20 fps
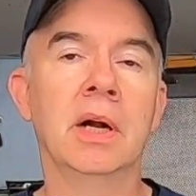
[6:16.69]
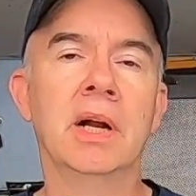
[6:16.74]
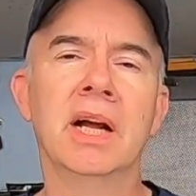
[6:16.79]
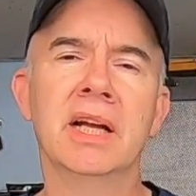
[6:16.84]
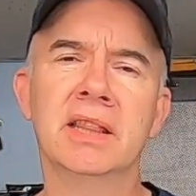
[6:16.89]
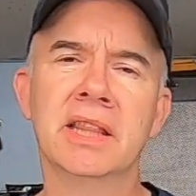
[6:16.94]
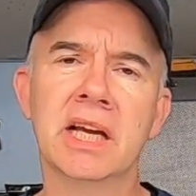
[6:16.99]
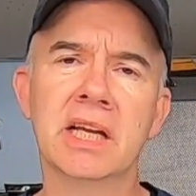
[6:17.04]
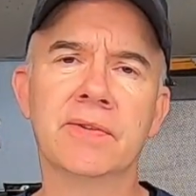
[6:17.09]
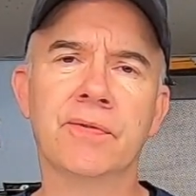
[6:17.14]
And
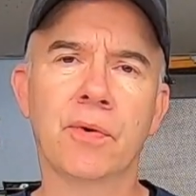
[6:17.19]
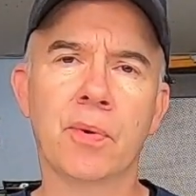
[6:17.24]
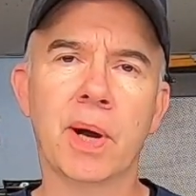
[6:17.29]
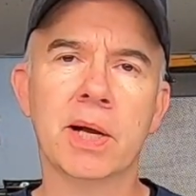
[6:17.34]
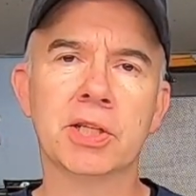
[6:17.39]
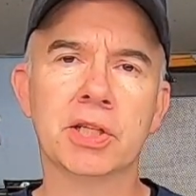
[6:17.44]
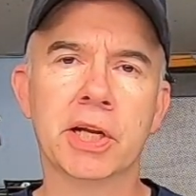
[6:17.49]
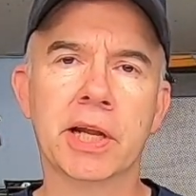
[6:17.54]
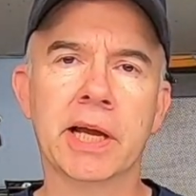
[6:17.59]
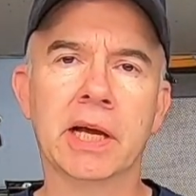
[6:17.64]
thanks for
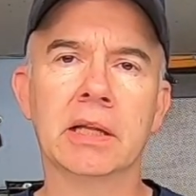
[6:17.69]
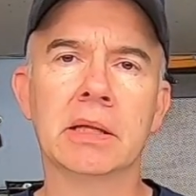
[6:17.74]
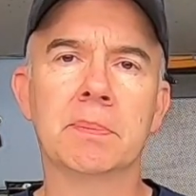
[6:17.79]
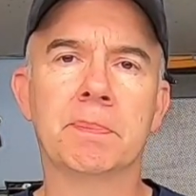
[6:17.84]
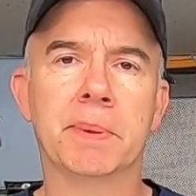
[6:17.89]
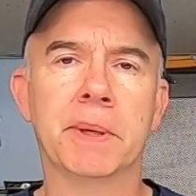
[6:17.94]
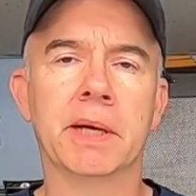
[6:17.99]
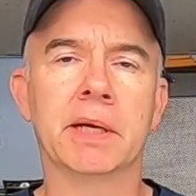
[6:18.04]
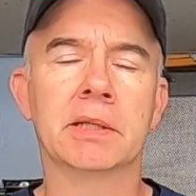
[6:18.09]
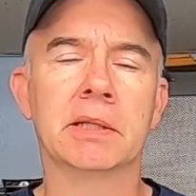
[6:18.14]
watching Alley
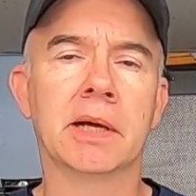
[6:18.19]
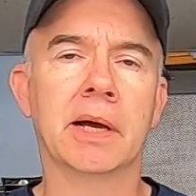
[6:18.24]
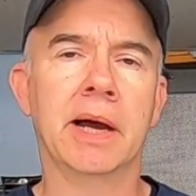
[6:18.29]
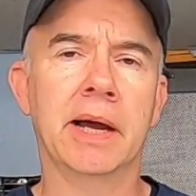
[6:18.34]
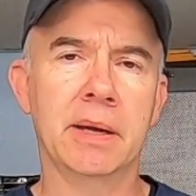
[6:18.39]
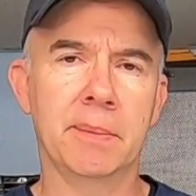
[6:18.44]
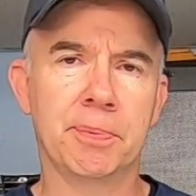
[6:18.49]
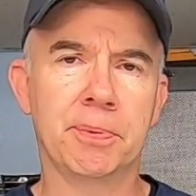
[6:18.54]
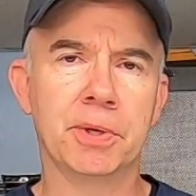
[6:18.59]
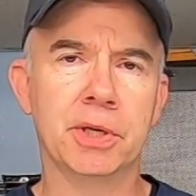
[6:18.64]
Picked. I
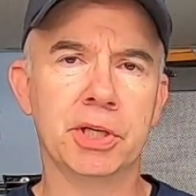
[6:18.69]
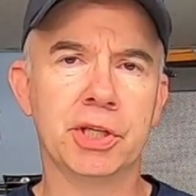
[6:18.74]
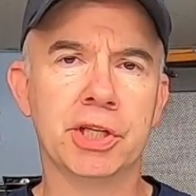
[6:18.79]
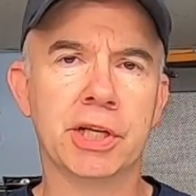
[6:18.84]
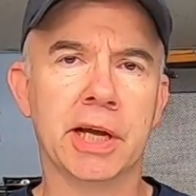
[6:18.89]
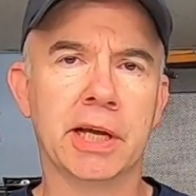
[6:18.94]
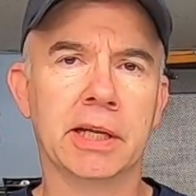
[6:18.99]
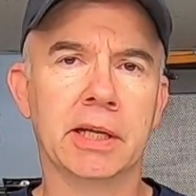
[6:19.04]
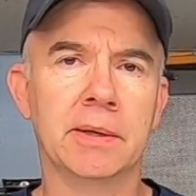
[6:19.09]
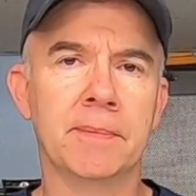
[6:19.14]

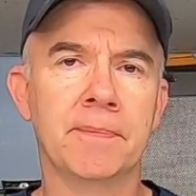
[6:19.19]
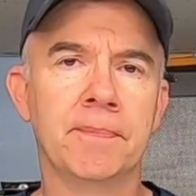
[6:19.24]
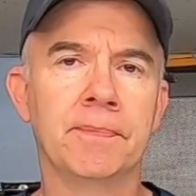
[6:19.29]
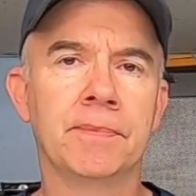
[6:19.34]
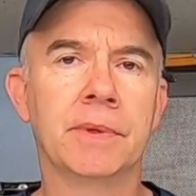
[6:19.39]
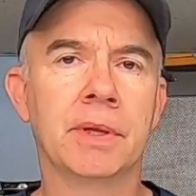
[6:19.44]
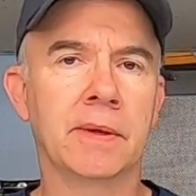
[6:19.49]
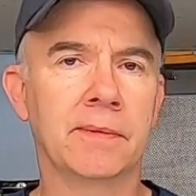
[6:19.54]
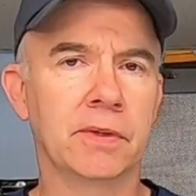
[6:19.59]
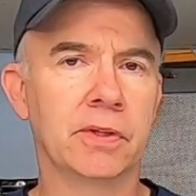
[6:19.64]
appreciate it.
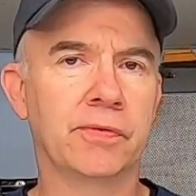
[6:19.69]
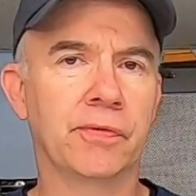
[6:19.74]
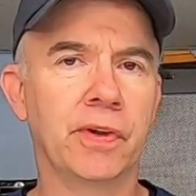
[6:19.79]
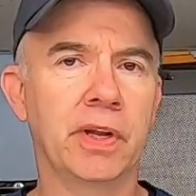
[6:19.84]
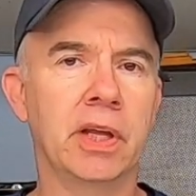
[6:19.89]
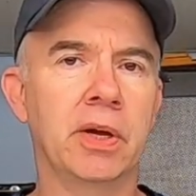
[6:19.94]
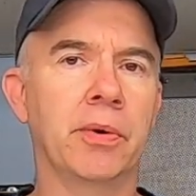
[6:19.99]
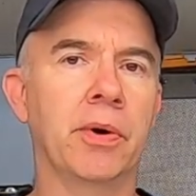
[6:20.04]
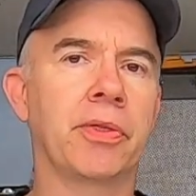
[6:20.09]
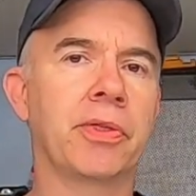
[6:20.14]
Give this
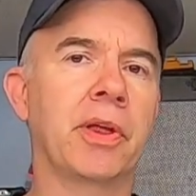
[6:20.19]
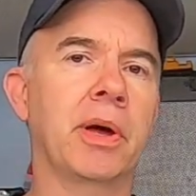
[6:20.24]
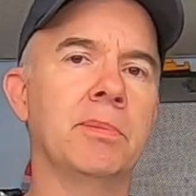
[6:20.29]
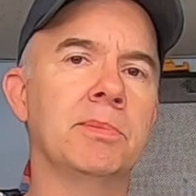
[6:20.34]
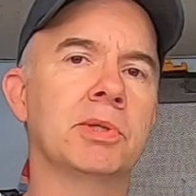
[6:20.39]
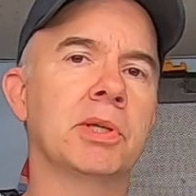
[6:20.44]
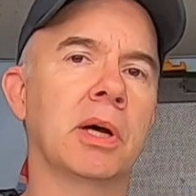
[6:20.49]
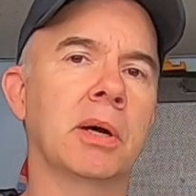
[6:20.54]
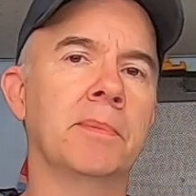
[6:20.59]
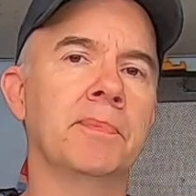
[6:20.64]
video a
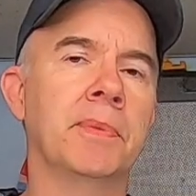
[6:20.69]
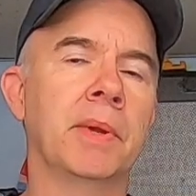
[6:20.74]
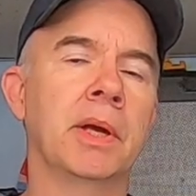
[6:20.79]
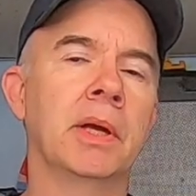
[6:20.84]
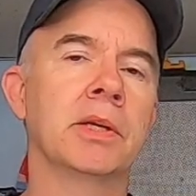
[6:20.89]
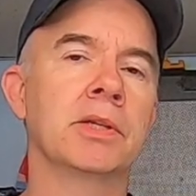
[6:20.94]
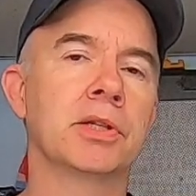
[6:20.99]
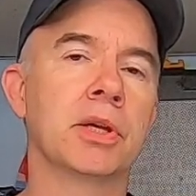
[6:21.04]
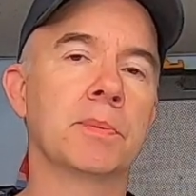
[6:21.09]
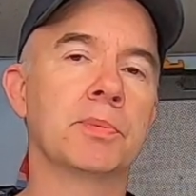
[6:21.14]
thumbs up,
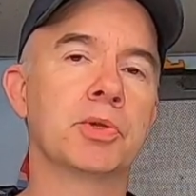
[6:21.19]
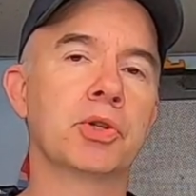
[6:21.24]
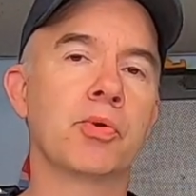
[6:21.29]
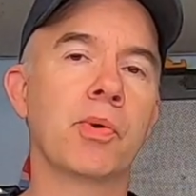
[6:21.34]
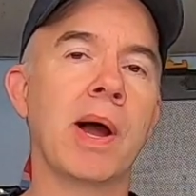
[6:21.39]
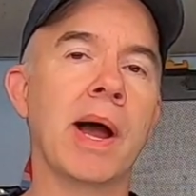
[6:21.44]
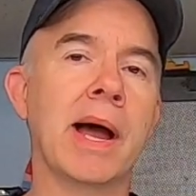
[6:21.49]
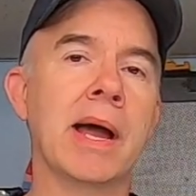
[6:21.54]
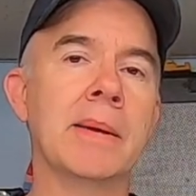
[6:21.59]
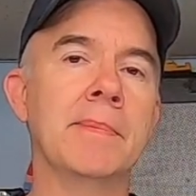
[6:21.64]

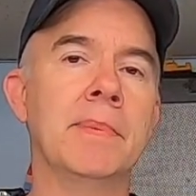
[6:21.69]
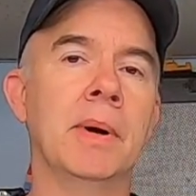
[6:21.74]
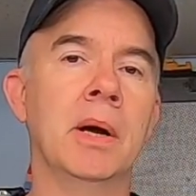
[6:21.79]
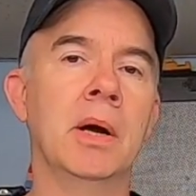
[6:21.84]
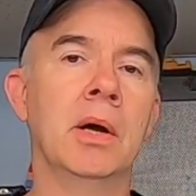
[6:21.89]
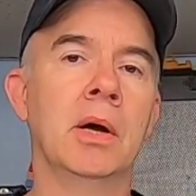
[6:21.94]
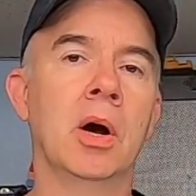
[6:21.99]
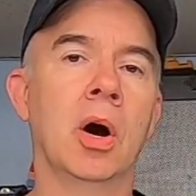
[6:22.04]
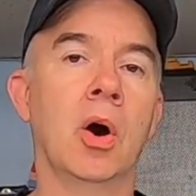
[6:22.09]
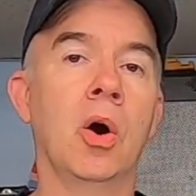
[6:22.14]
subscribe,
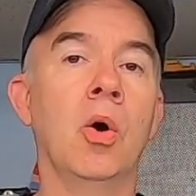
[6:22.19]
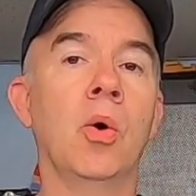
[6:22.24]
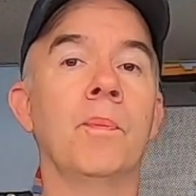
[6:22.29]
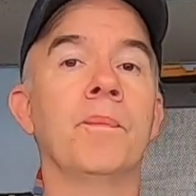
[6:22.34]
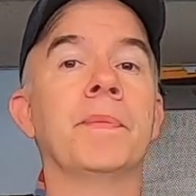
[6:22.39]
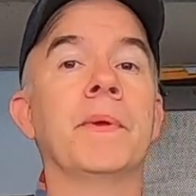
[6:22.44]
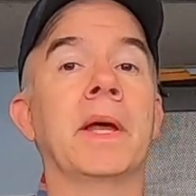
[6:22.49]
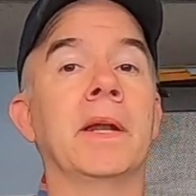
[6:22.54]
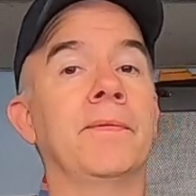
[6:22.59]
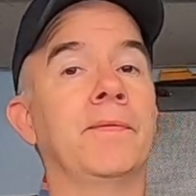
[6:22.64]
oh,
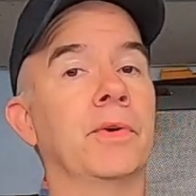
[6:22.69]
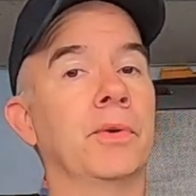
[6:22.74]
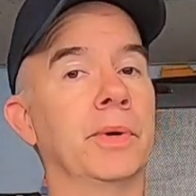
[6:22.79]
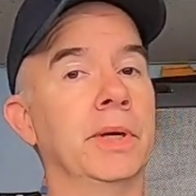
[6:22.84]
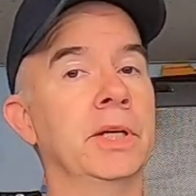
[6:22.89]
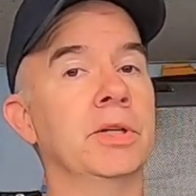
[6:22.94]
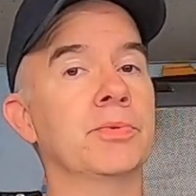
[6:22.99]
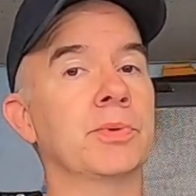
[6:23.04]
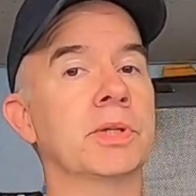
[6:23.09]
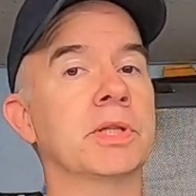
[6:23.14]
and if you're
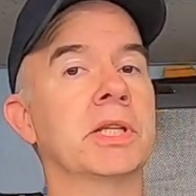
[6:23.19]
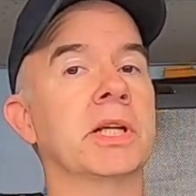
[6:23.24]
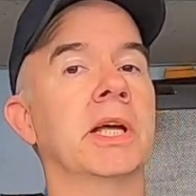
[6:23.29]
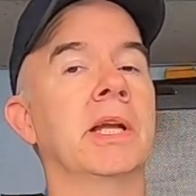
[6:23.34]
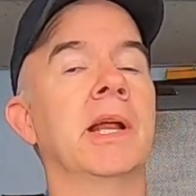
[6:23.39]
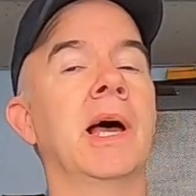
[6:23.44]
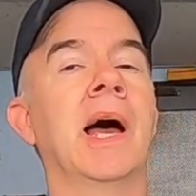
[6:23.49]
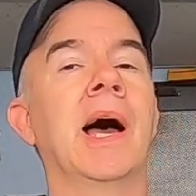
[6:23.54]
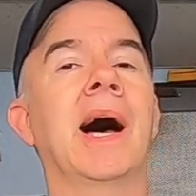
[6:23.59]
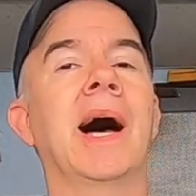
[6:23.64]

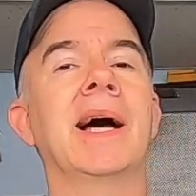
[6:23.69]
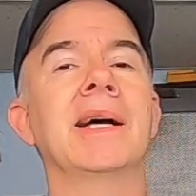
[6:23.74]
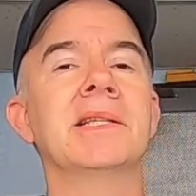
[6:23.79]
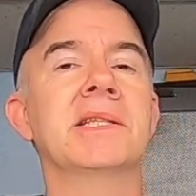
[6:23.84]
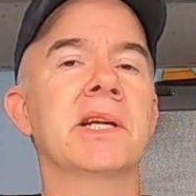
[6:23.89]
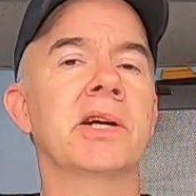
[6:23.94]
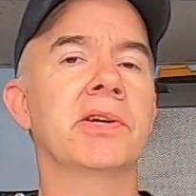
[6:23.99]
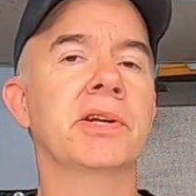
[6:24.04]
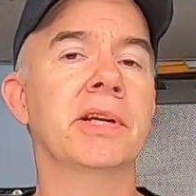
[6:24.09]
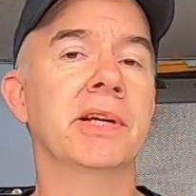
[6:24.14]
interested, I
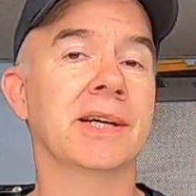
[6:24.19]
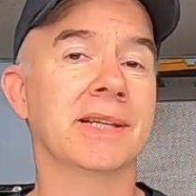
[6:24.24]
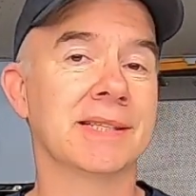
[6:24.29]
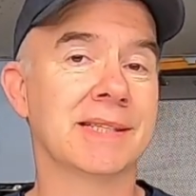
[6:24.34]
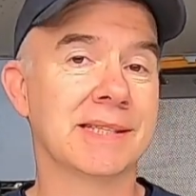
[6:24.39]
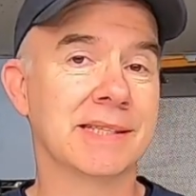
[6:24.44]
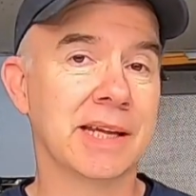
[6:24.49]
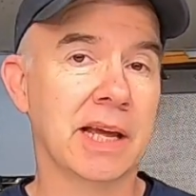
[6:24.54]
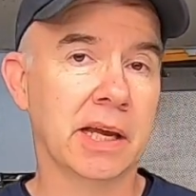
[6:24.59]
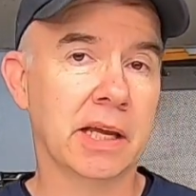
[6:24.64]
started a
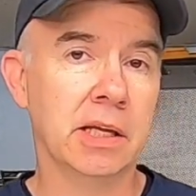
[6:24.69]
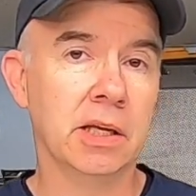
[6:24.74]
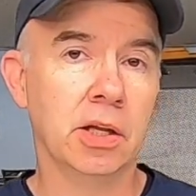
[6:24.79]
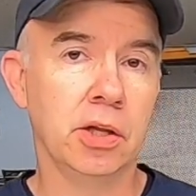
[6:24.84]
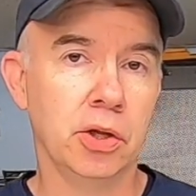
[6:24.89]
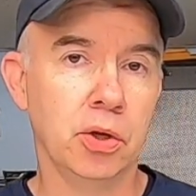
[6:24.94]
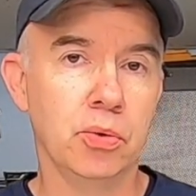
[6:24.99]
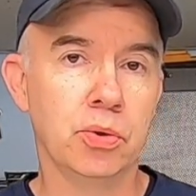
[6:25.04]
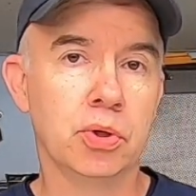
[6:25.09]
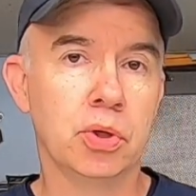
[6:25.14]
second
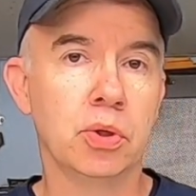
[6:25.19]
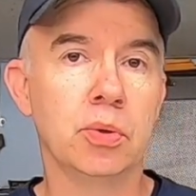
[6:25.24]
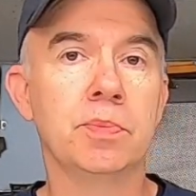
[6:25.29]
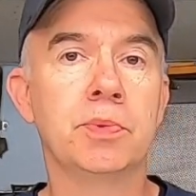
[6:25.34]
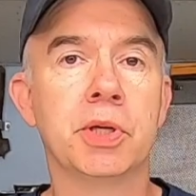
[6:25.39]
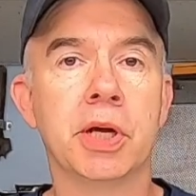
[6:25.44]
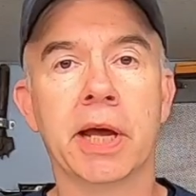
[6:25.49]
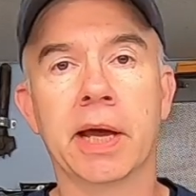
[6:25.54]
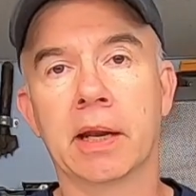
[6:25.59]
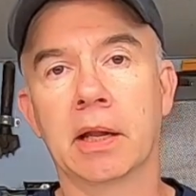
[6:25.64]
YouTube
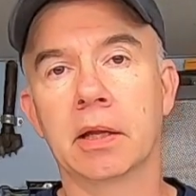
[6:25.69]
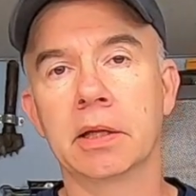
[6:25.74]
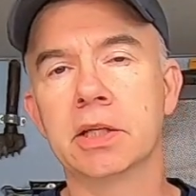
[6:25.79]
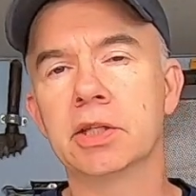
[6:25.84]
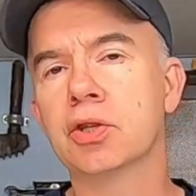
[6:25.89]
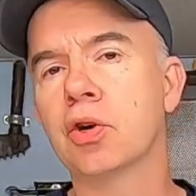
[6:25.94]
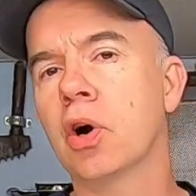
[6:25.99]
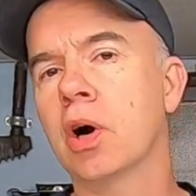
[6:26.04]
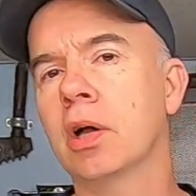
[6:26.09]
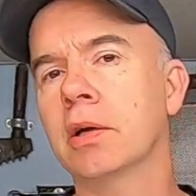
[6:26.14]
channel. It's
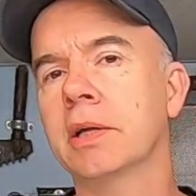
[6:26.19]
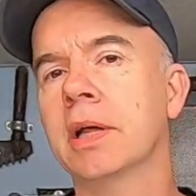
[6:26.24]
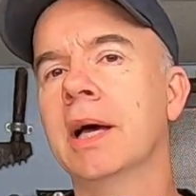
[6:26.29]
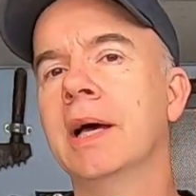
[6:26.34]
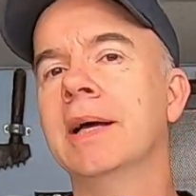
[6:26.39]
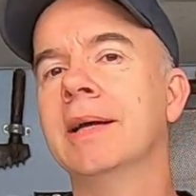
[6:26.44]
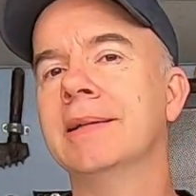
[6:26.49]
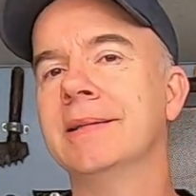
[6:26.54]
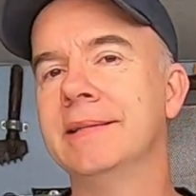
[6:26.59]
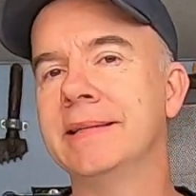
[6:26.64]
called
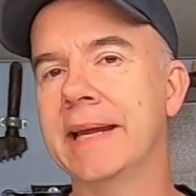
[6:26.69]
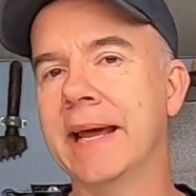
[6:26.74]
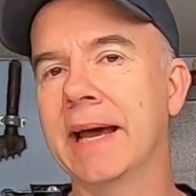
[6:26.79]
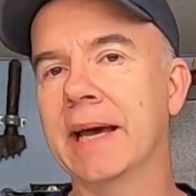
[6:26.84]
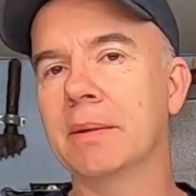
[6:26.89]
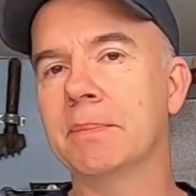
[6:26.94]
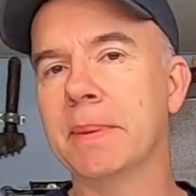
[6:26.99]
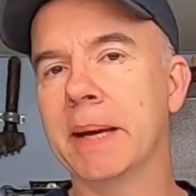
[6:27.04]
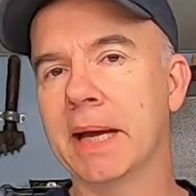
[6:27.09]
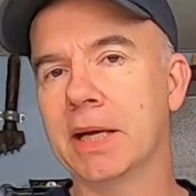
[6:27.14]

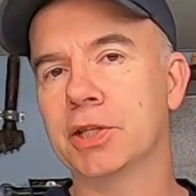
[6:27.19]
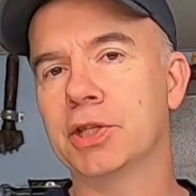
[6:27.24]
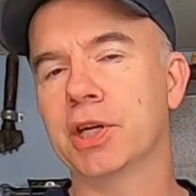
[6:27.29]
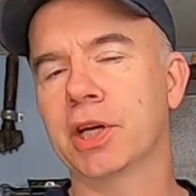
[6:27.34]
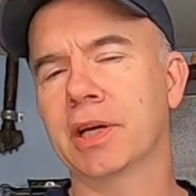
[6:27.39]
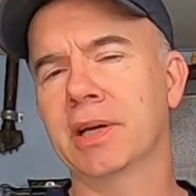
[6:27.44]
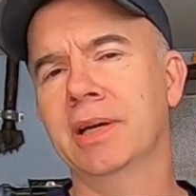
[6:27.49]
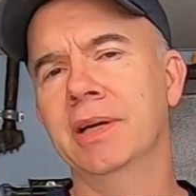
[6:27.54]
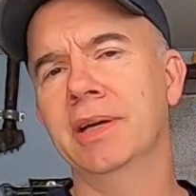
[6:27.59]
Dad Magic.